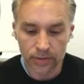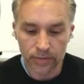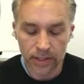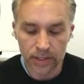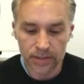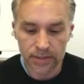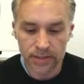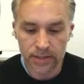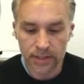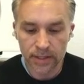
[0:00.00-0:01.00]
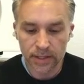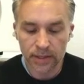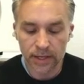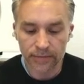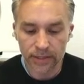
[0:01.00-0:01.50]
of these
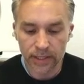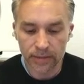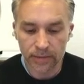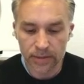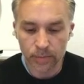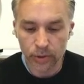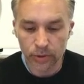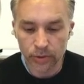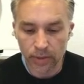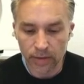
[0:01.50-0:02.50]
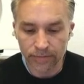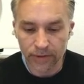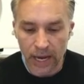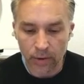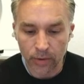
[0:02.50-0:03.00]
lovely, this balloon made of
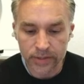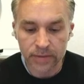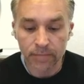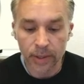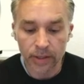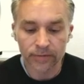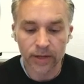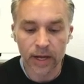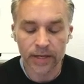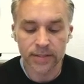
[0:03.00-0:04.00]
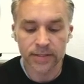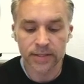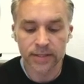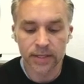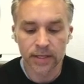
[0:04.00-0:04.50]
flowers and butterflies.
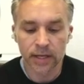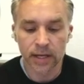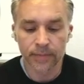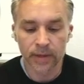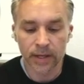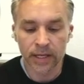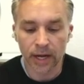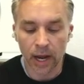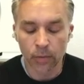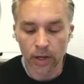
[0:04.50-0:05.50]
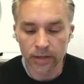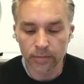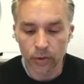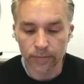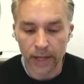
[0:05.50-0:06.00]
Um, again, I wanted
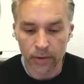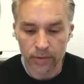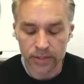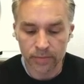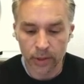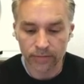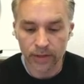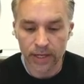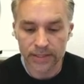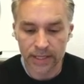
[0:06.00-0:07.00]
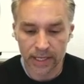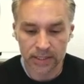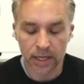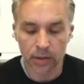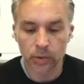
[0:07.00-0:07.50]
more flowers and butterflies, and that's
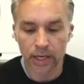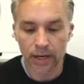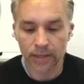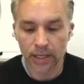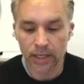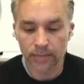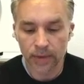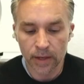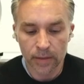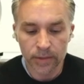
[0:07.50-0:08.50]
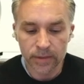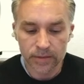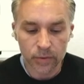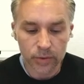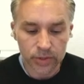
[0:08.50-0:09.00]
kind of what I'm getting. But these
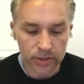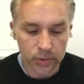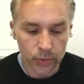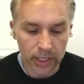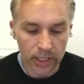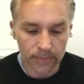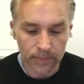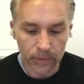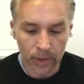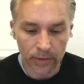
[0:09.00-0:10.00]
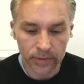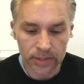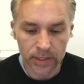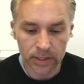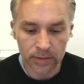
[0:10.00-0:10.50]
are the results we get, right? We
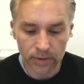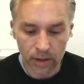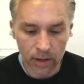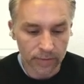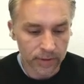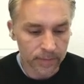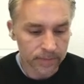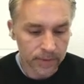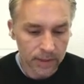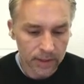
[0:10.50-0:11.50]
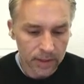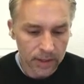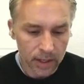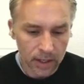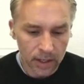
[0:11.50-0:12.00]
see all of them.
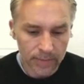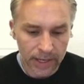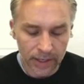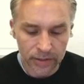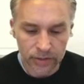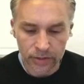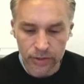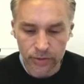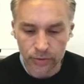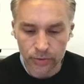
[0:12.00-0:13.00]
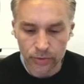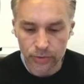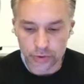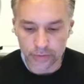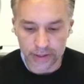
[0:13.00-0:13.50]
Um, and I can start to sort of